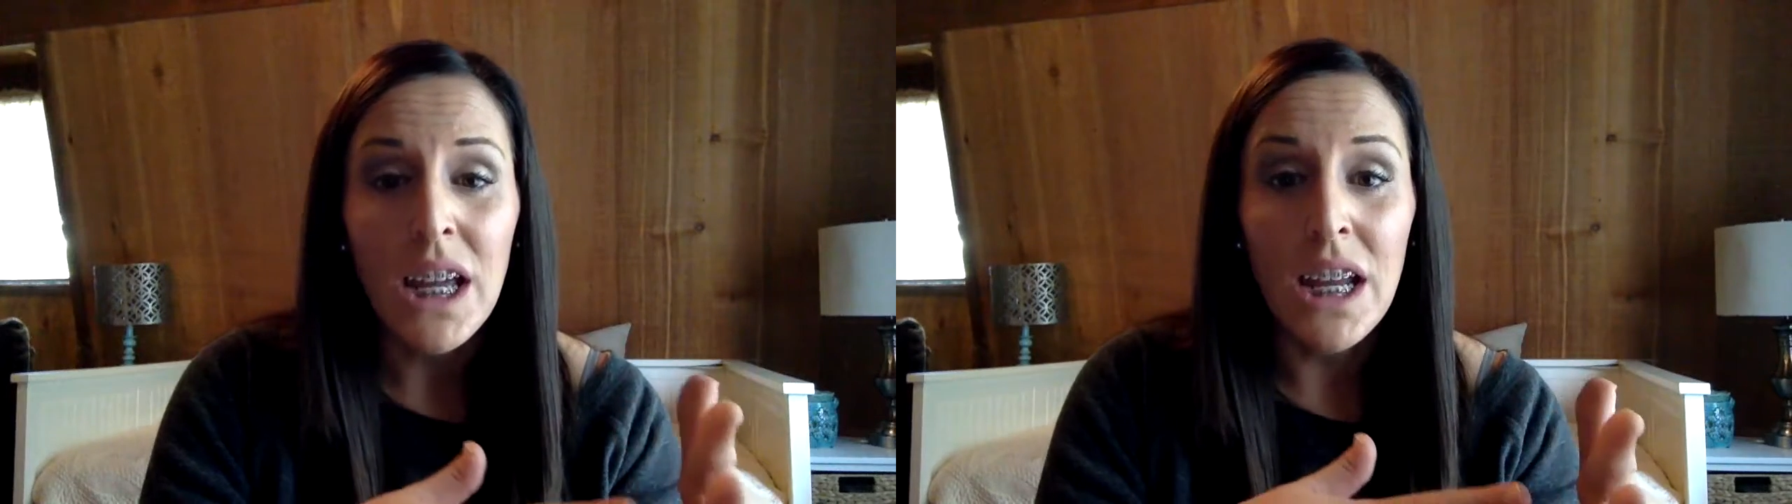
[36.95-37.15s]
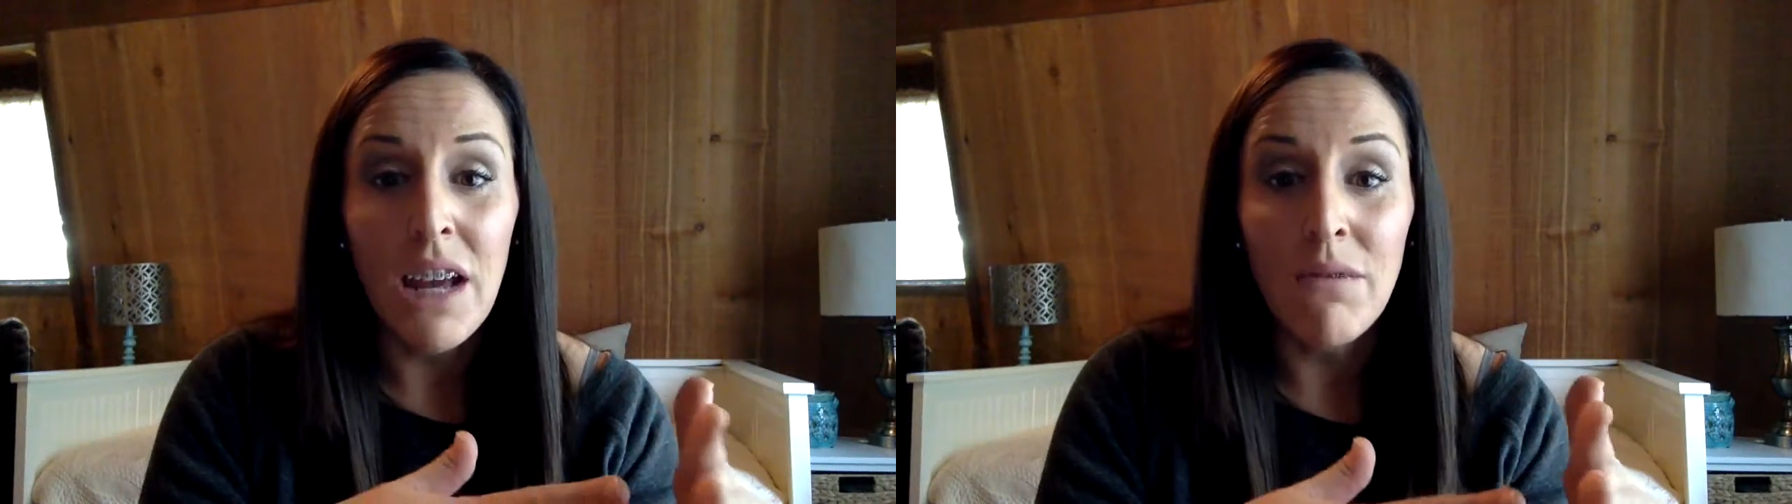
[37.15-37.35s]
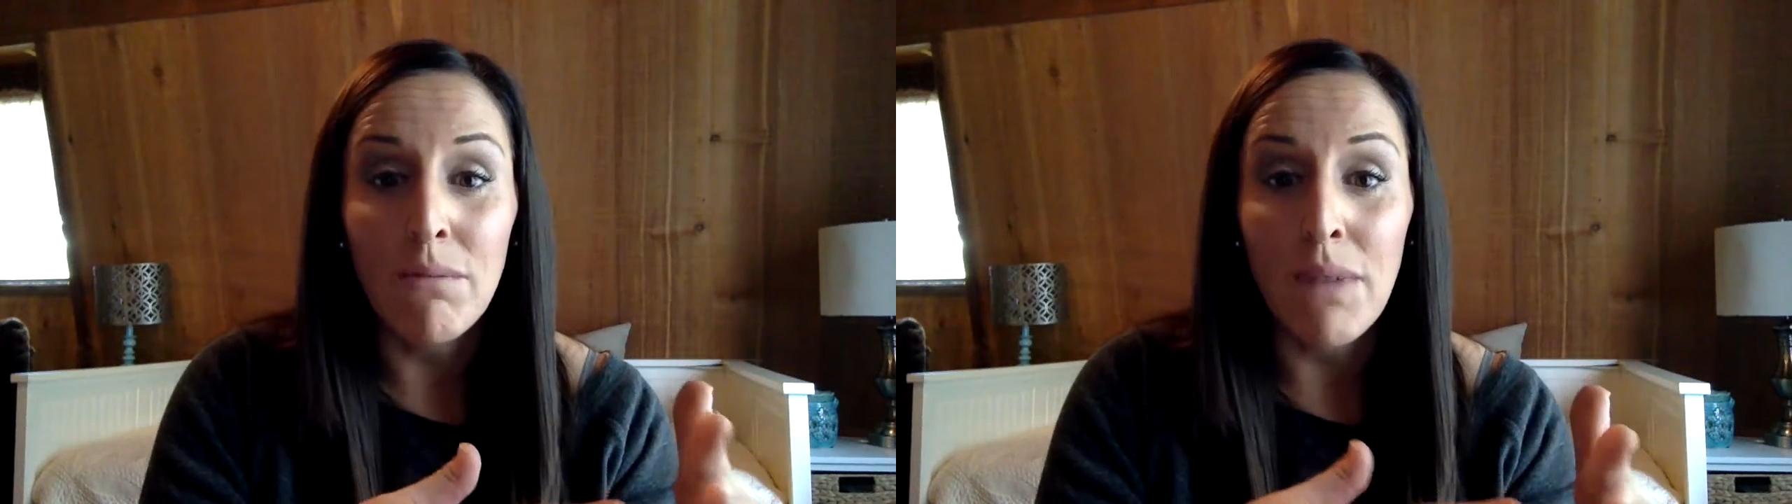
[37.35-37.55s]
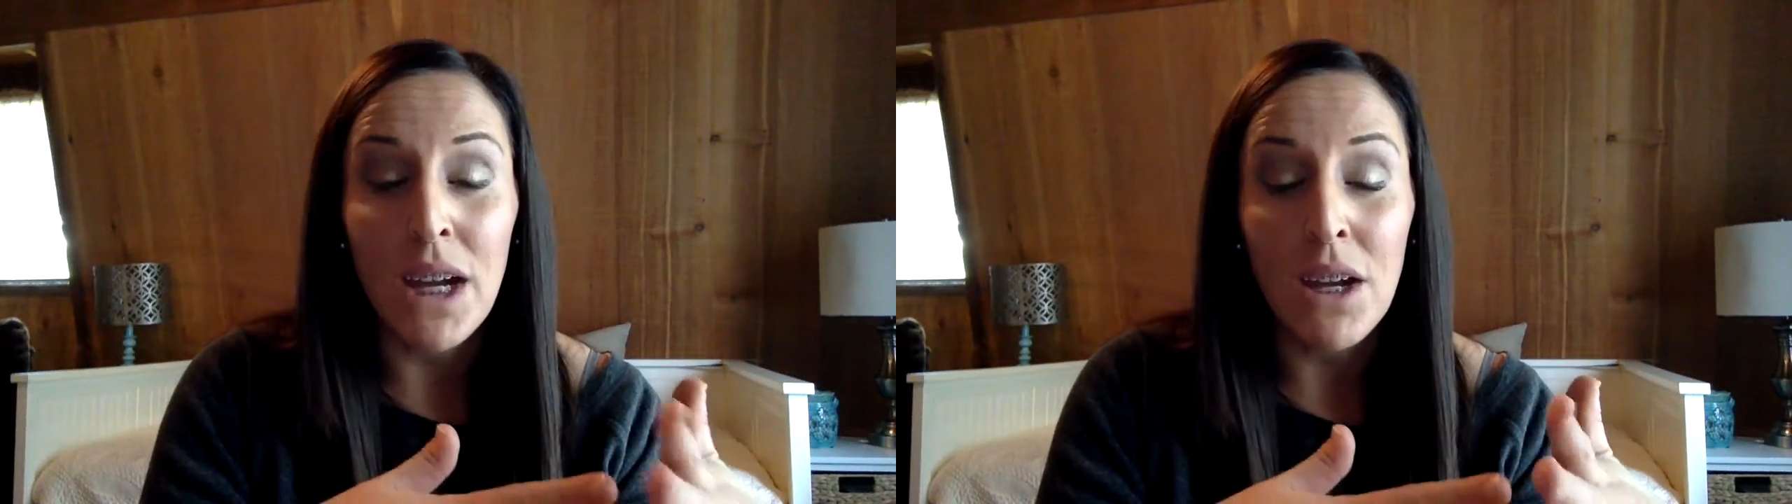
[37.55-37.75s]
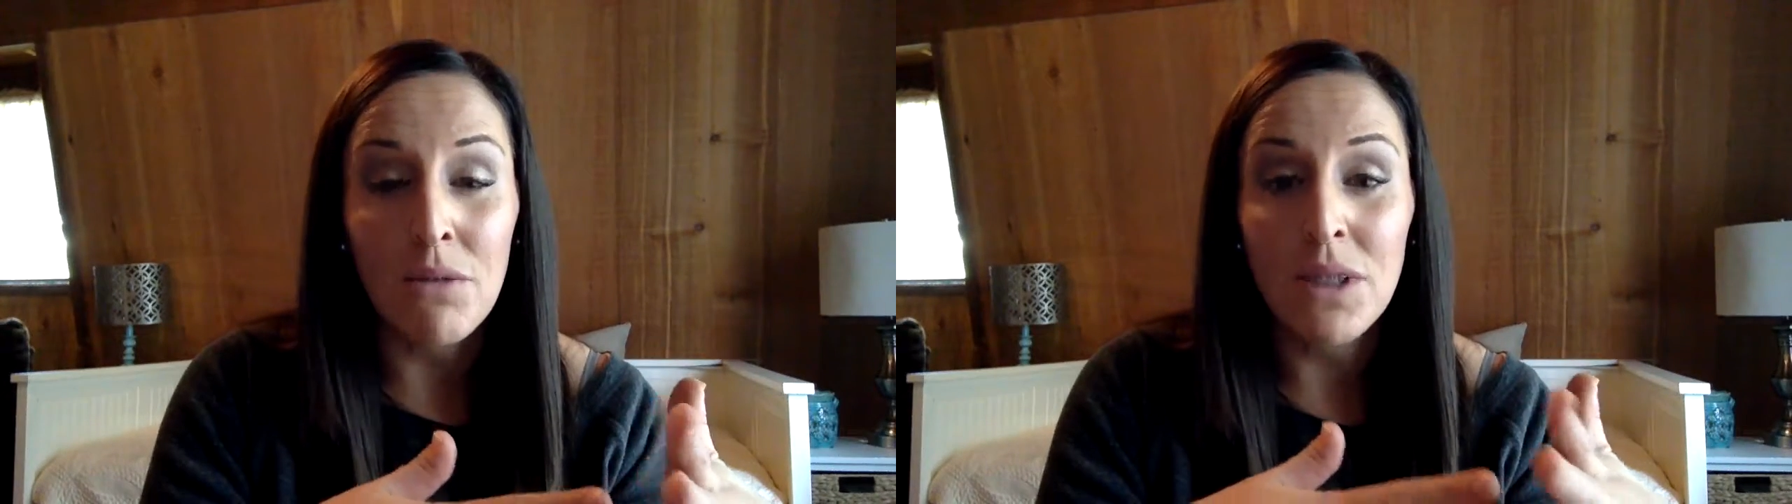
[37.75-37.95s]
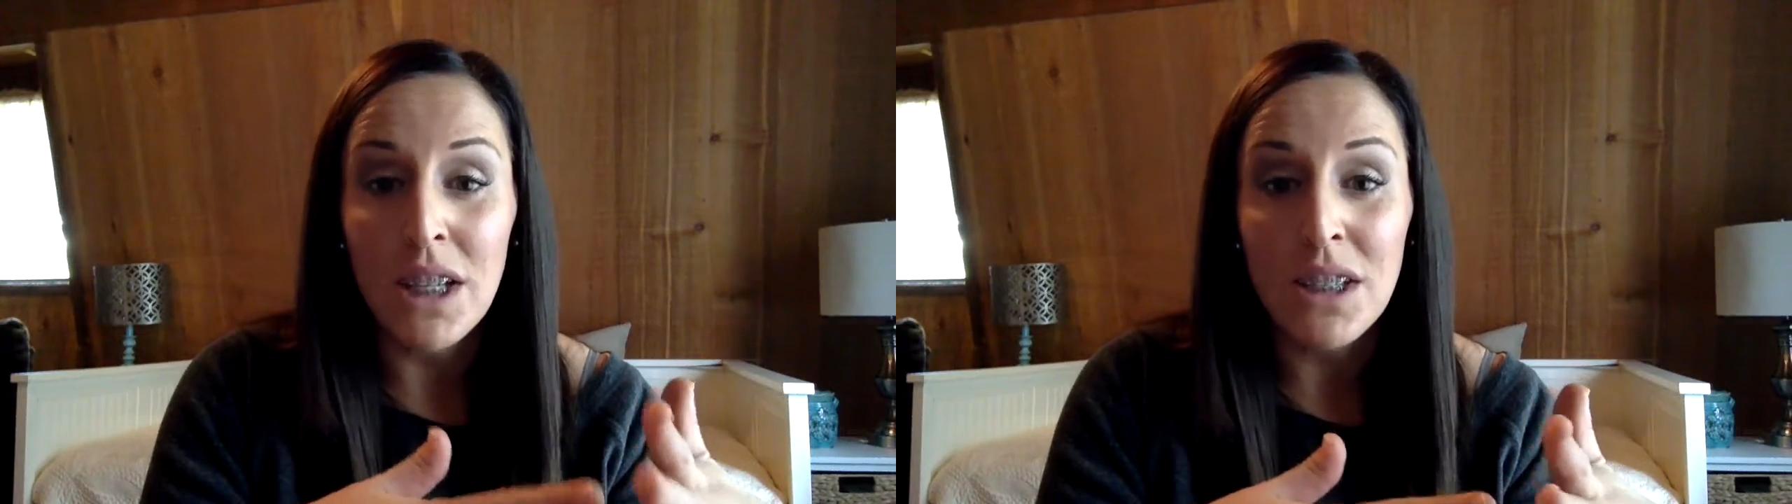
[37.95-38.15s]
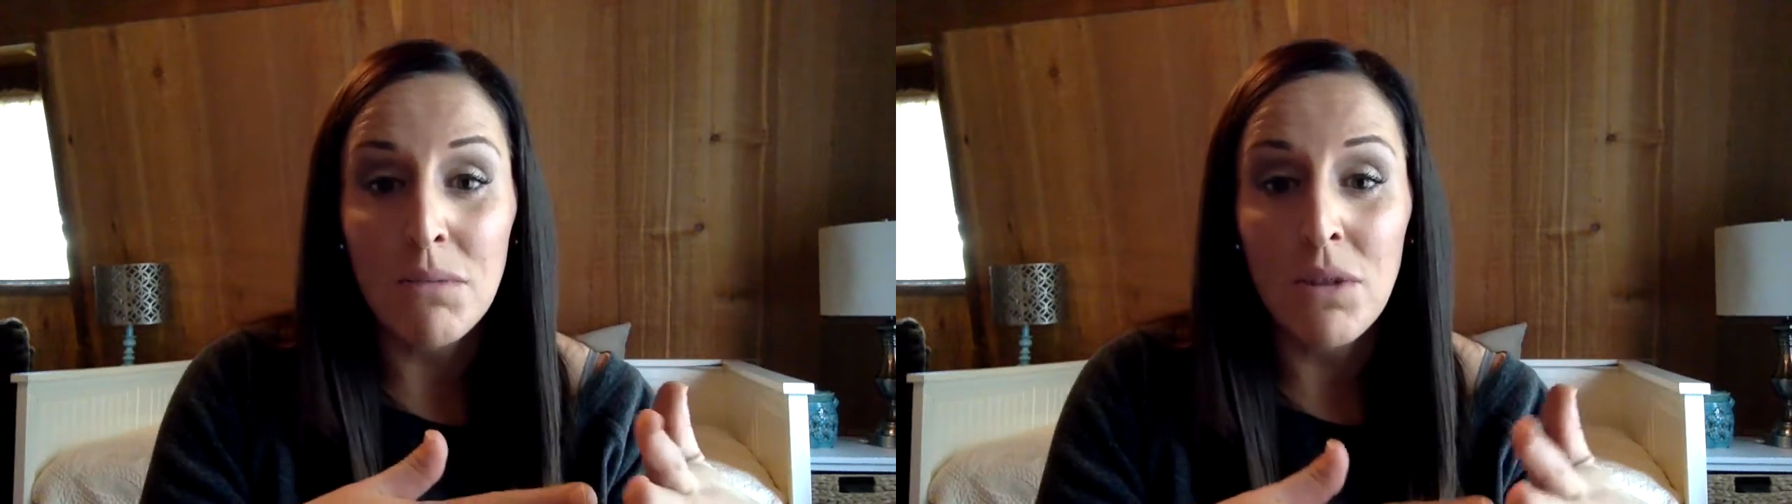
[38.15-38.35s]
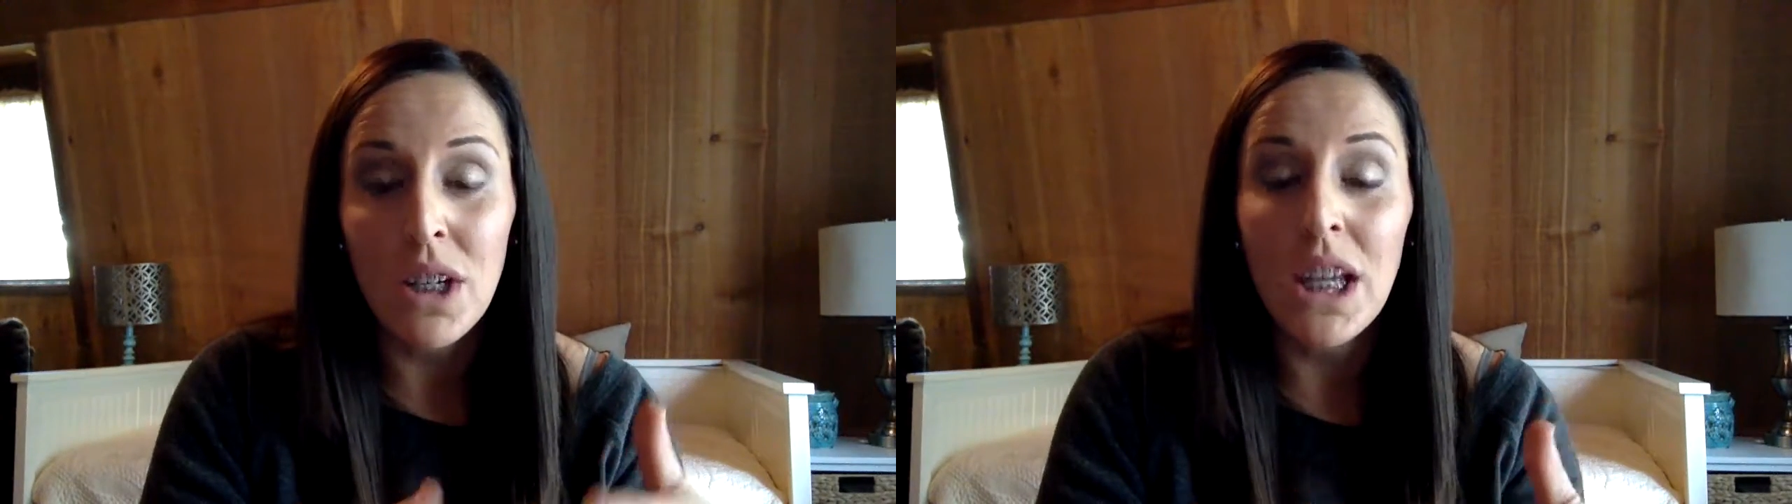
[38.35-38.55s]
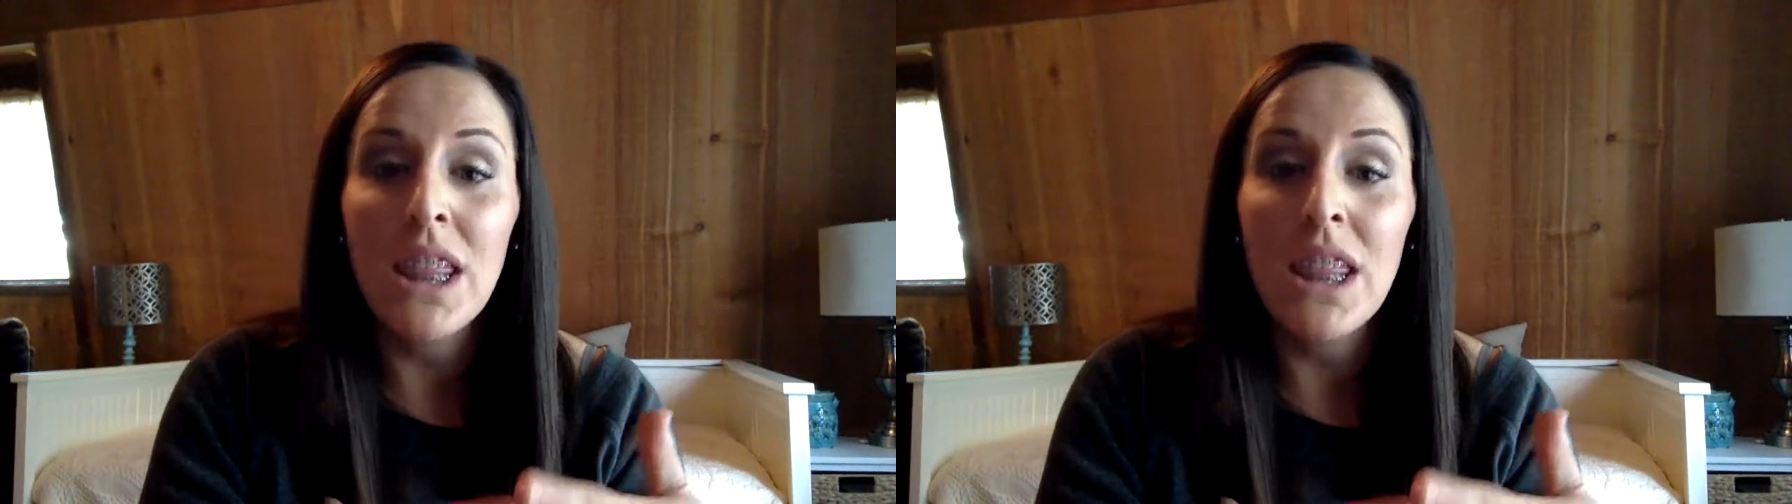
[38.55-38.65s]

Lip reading: and have my own testimony,